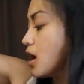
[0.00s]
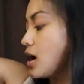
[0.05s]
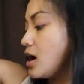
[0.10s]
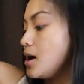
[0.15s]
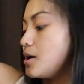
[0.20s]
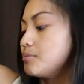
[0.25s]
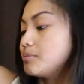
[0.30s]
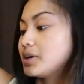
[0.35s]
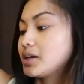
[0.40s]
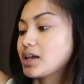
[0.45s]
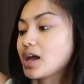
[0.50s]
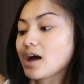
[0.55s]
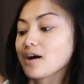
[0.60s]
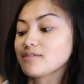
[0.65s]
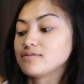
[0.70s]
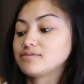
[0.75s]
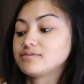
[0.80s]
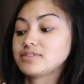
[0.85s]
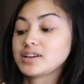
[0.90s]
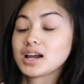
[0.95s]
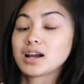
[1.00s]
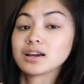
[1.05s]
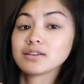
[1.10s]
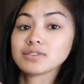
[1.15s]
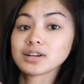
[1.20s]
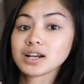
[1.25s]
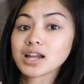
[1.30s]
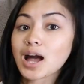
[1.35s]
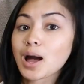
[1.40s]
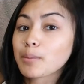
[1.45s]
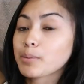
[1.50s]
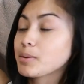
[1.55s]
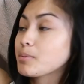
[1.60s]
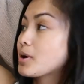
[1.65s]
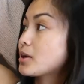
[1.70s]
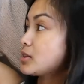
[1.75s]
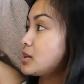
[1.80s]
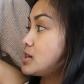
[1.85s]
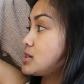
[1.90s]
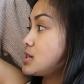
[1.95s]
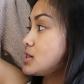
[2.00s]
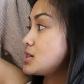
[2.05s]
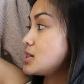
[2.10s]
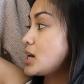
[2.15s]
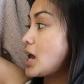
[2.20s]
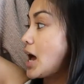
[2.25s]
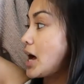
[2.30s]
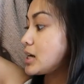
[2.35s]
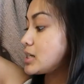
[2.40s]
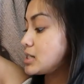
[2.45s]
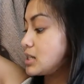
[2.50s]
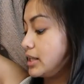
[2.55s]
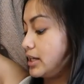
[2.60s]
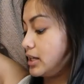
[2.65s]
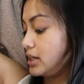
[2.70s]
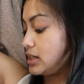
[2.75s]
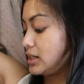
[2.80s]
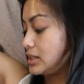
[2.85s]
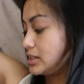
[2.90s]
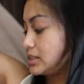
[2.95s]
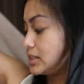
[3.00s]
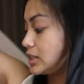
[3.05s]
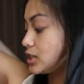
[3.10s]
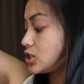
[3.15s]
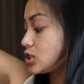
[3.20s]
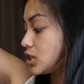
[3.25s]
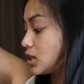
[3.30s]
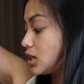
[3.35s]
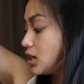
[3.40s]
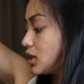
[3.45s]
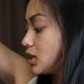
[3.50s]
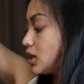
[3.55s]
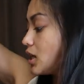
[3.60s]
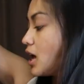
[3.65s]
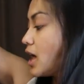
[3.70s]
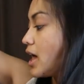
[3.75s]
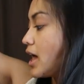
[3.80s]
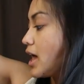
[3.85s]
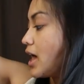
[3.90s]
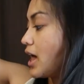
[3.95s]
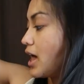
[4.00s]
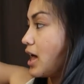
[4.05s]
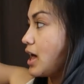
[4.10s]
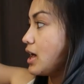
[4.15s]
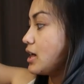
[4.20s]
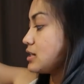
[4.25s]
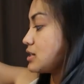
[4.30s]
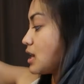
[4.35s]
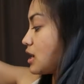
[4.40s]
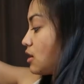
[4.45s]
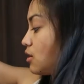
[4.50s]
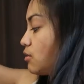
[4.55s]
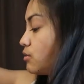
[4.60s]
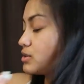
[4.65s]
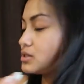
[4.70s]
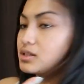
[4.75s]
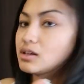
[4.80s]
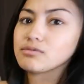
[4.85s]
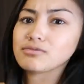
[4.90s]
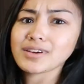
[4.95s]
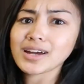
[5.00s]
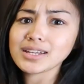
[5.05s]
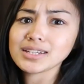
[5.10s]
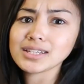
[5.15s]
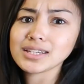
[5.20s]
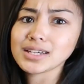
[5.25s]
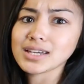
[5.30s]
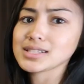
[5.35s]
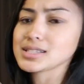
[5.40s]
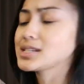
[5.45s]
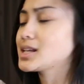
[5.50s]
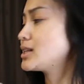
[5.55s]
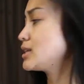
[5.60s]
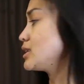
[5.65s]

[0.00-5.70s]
Um, but yeah, very, very happy about this. It's in excellent condition. And I always love finding and